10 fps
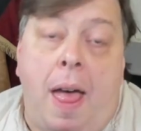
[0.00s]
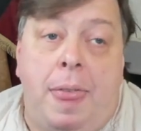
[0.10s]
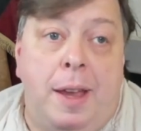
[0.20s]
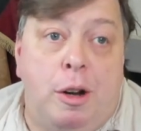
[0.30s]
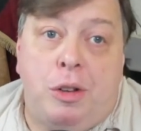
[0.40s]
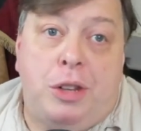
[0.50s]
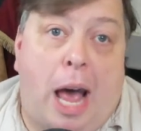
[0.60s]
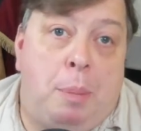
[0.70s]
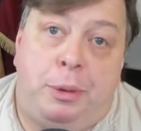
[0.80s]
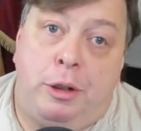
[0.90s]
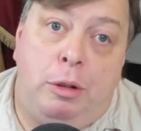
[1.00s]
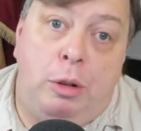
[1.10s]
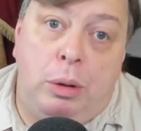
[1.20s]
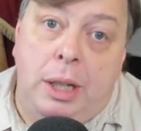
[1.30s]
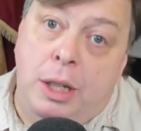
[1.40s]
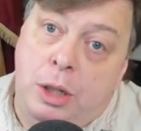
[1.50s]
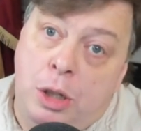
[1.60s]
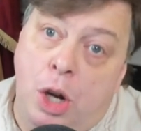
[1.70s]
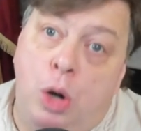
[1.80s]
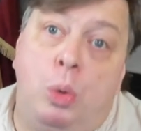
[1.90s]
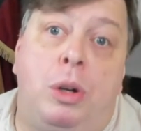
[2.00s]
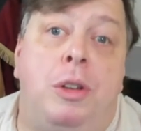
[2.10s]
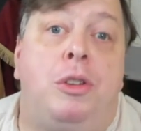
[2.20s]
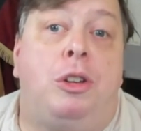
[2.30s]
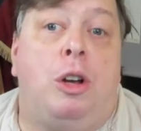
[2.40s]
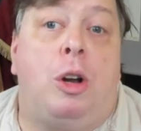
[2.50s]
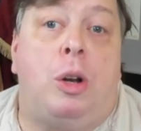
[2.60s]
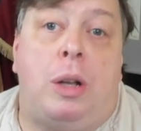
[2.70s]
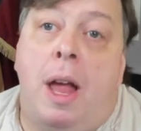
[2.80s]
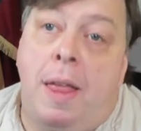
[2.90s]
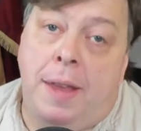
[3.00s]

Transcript: there is absolutely no concern